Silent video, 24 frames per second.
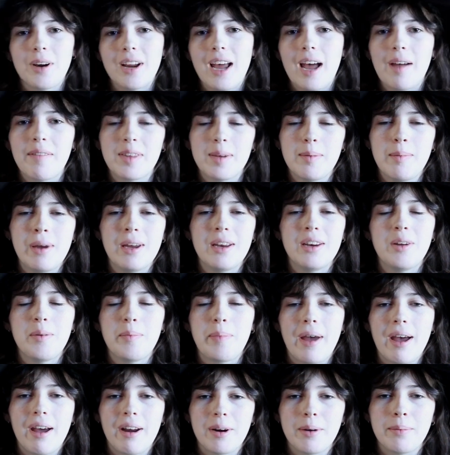want to have to make new
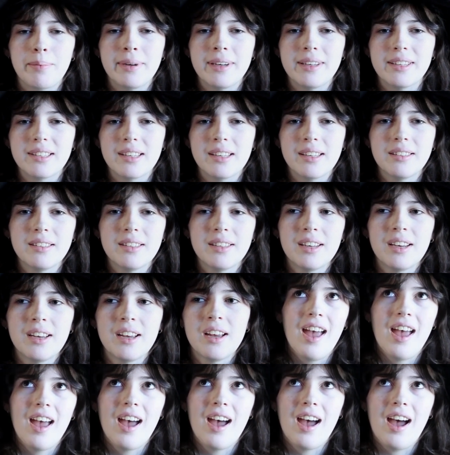pattern pieces.
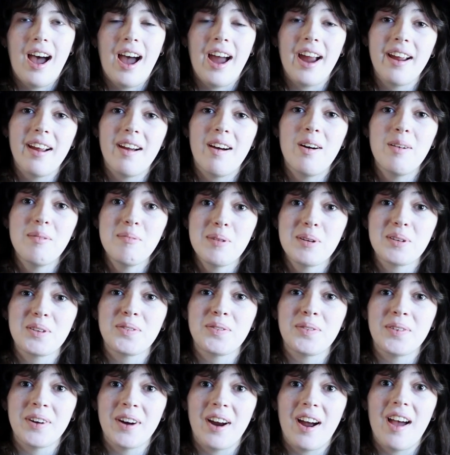I
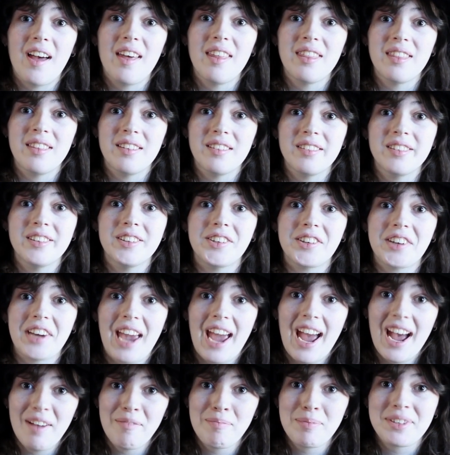almost forgot the little
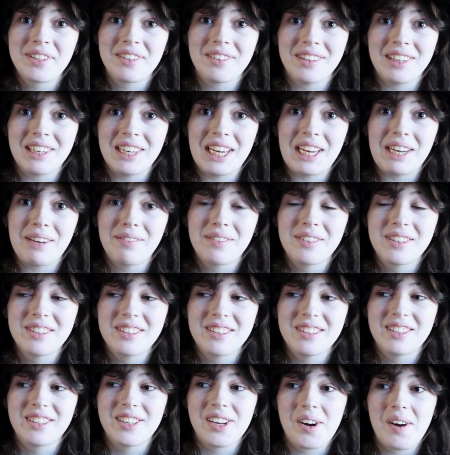cap sleeves
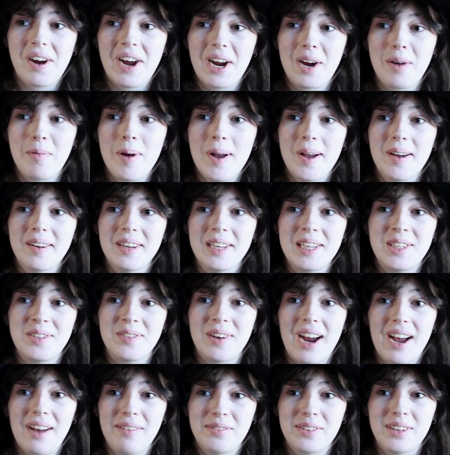so I quickly
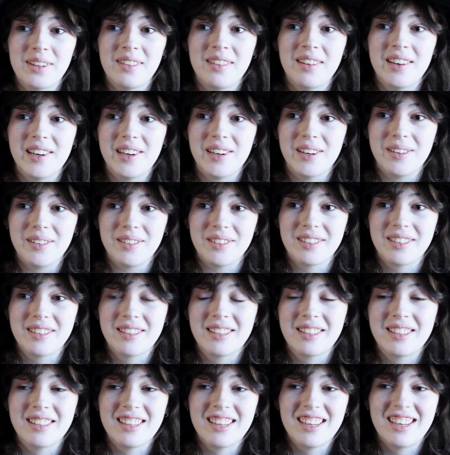drafted
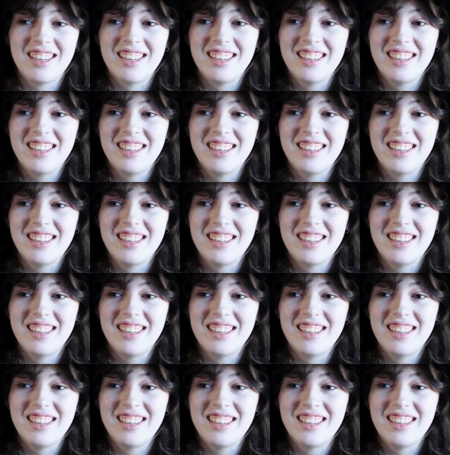those.